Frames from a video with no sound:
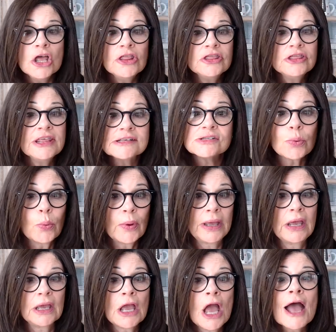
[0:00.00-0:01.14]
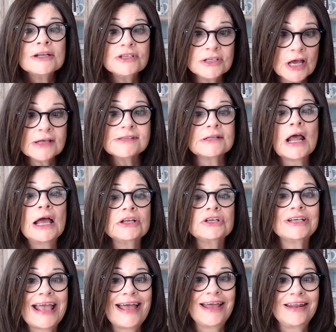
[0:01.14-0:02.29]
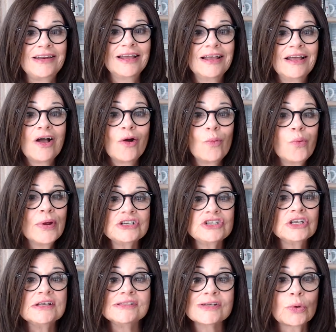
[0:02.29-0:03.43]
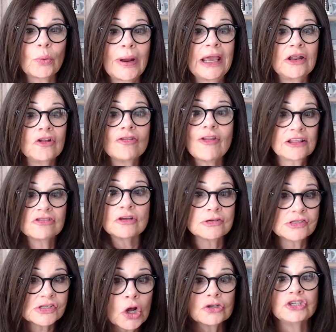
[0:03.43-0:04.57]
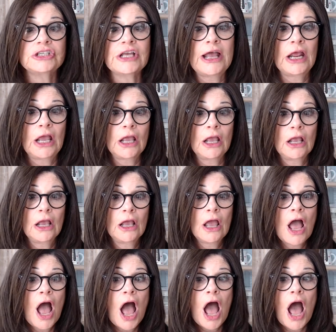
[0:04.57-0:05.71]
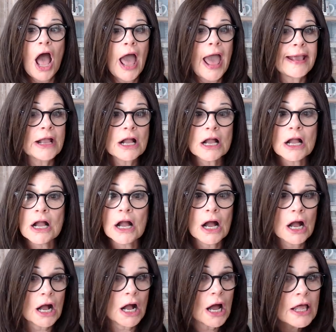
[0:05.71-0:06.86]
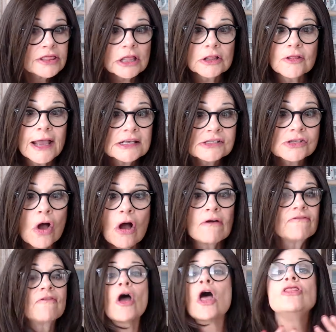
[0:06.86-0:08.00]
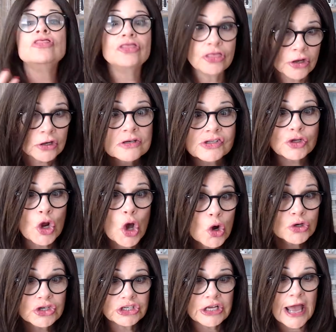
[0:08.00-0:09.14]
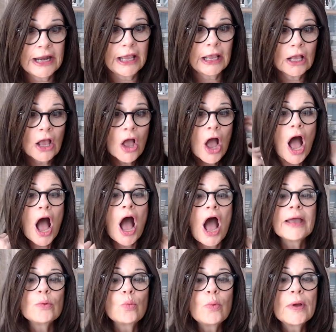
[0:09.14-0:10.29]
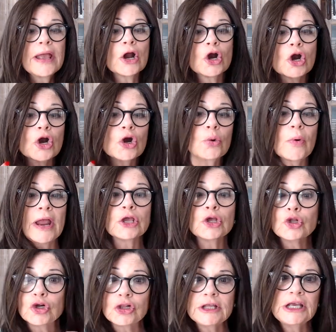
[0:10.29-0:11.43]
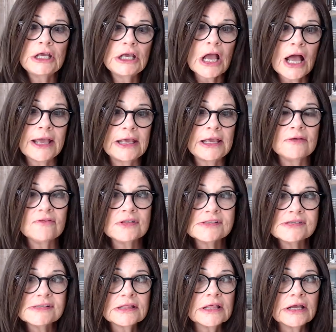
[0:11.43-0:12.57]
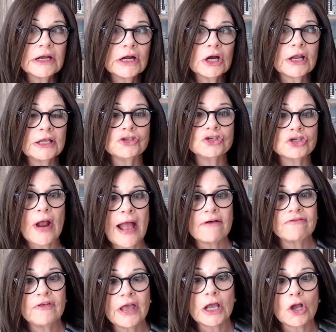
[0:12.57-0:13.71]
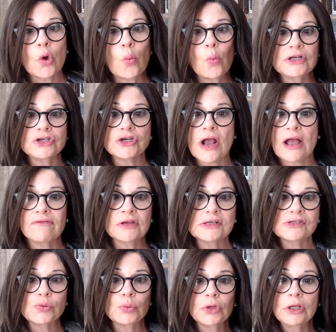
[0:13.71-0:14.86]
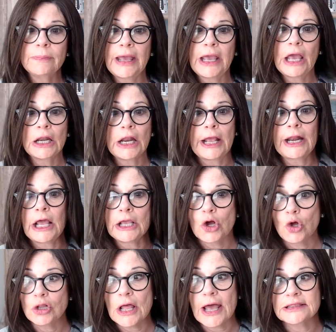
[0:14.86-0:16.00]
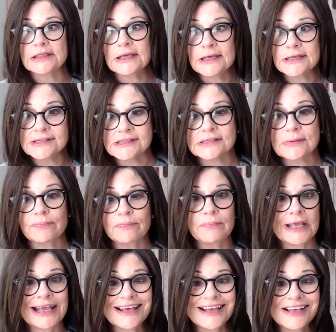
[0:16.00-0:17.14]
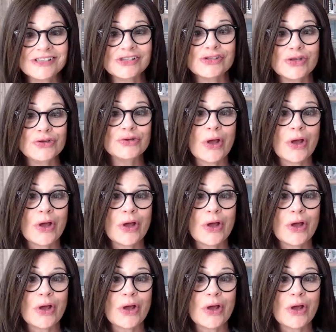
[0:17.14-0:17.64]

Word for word: This wig does not shed, which is great. Like there's no shedding. I cut the lace off, there's no shedding. I wear her regularly. I even sit there in traffic when traffic is really bad and I go like this because, you